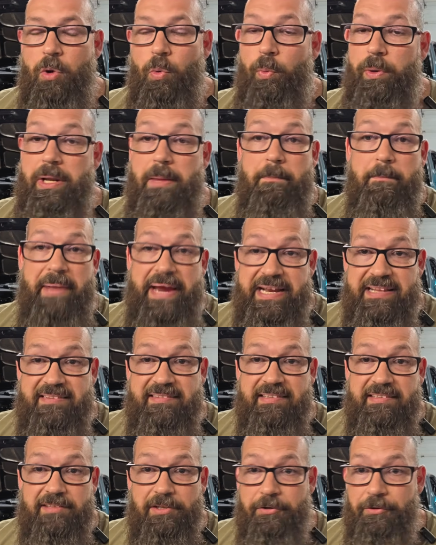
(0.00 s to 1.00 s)
when it made
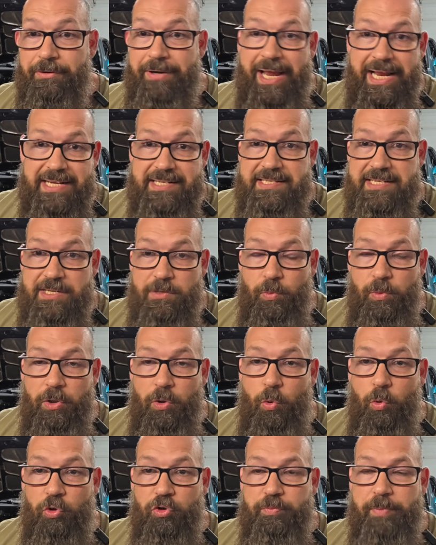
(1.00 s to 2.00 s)
619
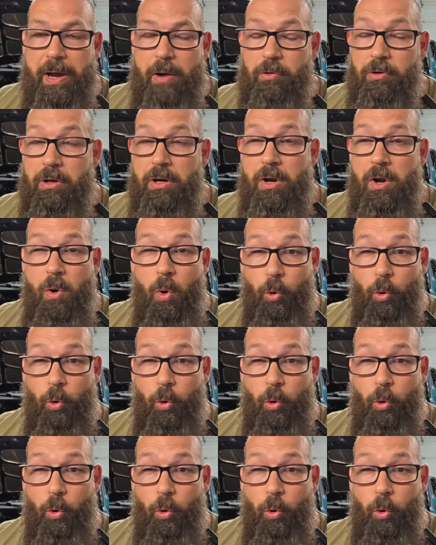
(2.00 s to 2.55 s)
wheel horsepower,